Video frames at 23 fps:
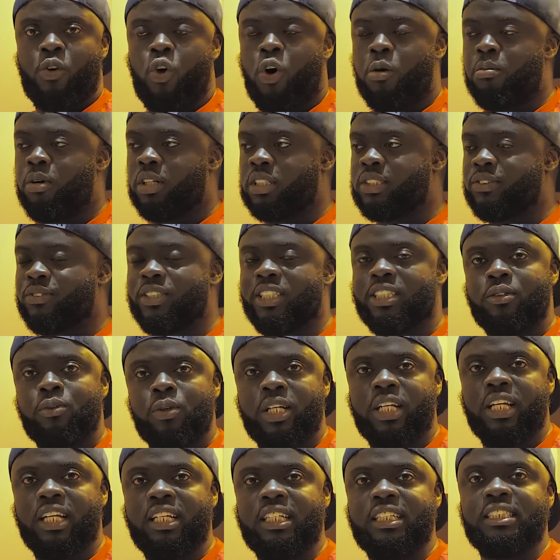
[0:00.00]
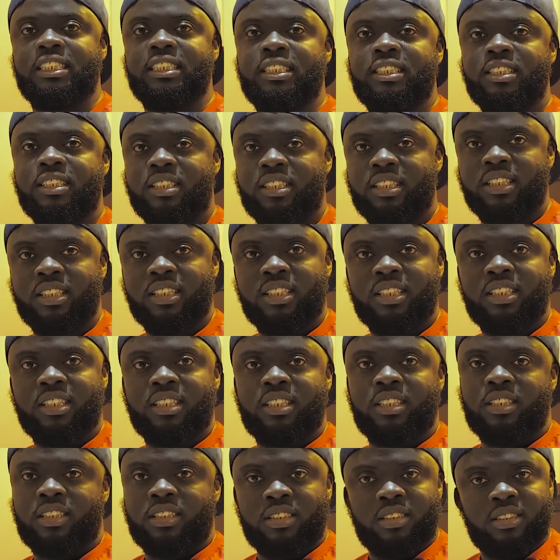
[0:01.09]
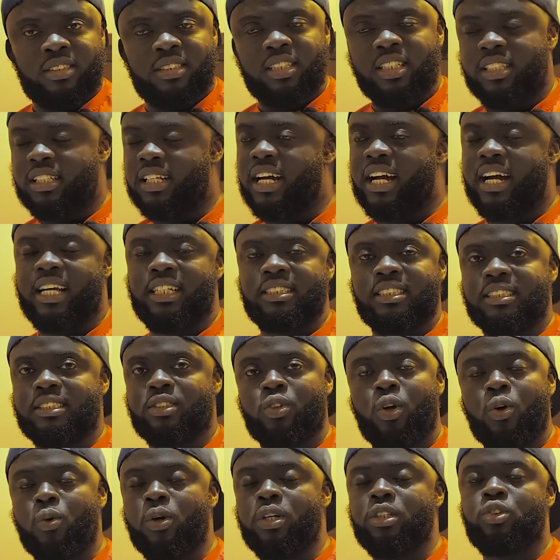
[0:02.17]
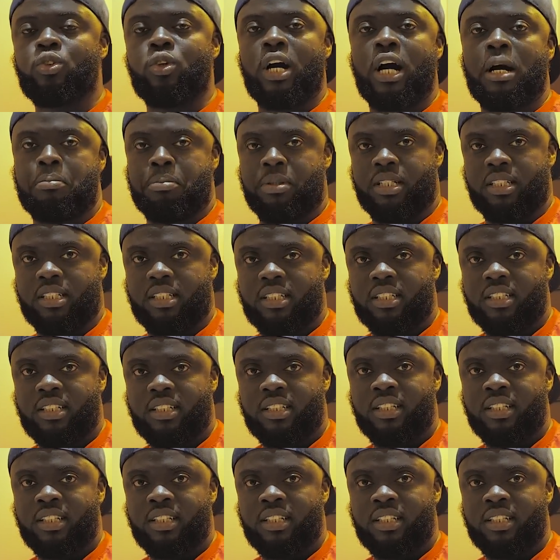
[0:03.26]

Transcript: Come out ring with a lady. Say, nah, it is not going to happen.